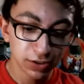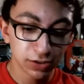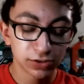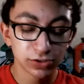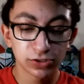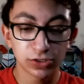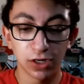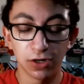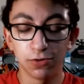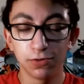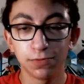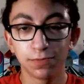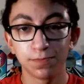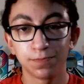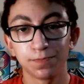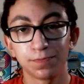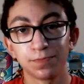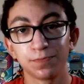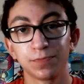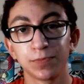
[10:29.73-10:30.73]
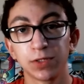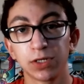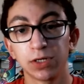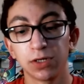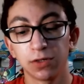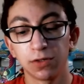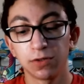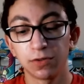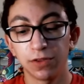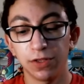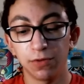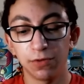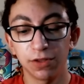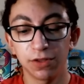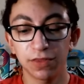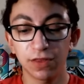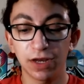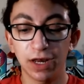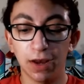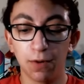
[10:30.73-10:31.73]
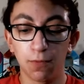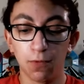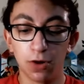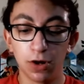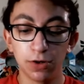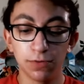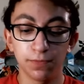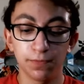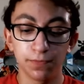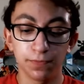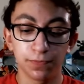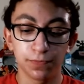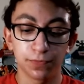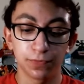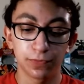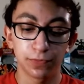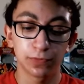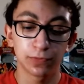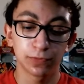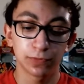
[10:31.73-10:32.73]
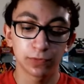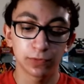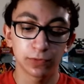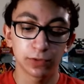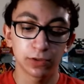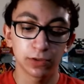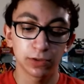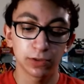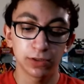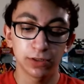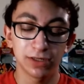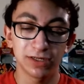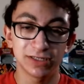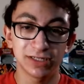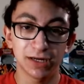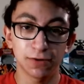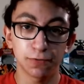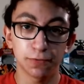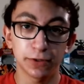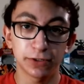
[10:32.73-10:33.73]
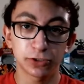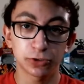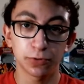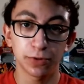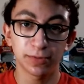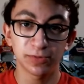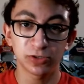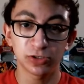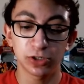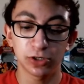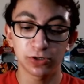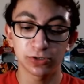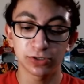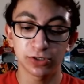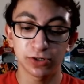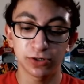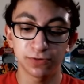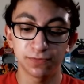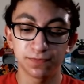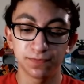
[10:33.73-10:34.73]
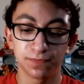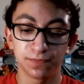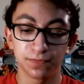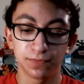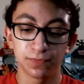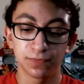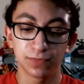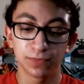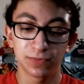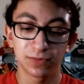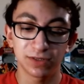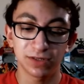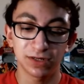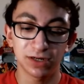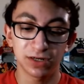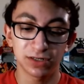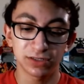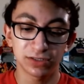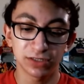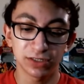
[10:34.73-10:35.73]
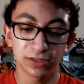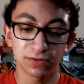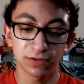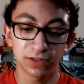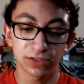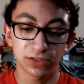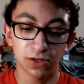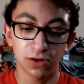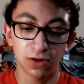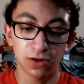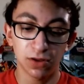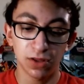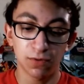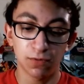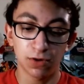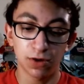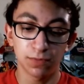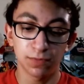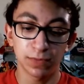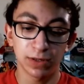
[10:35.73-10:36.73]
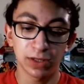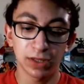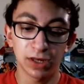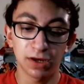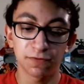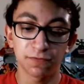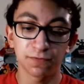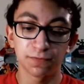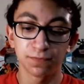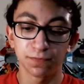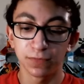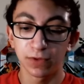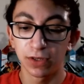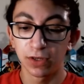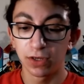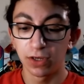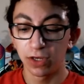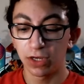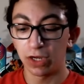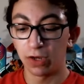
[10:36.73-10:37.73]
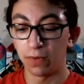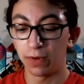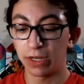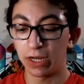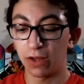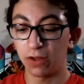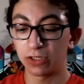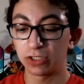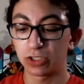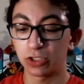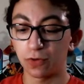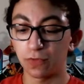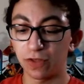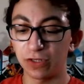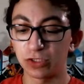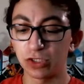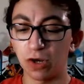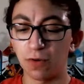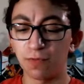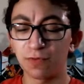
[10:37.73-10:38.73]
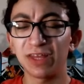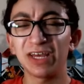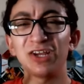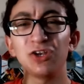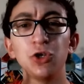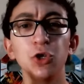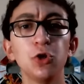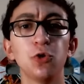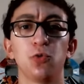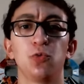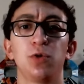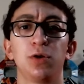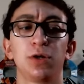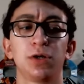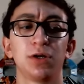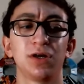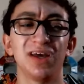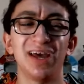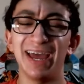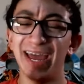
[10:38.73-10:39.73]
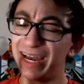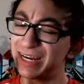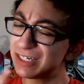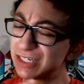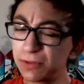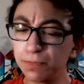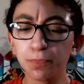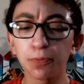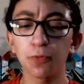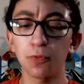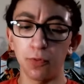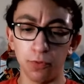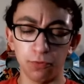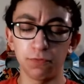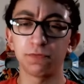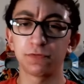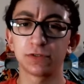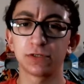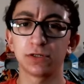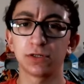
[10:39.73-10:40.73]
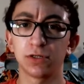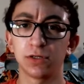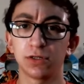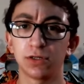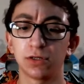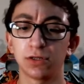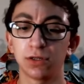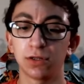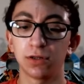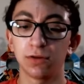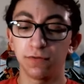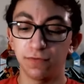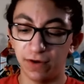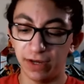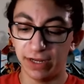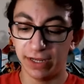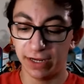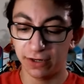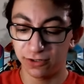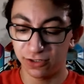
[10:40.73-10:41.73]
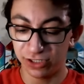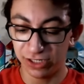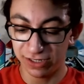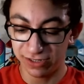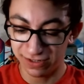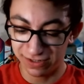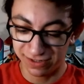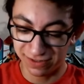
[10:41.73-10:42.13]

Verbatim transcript: So, the only thing I want is that Reshiram and Charizard. Honestly, that's all I want in my life. Here we go. Let's start things off with a new and improved fighting energy.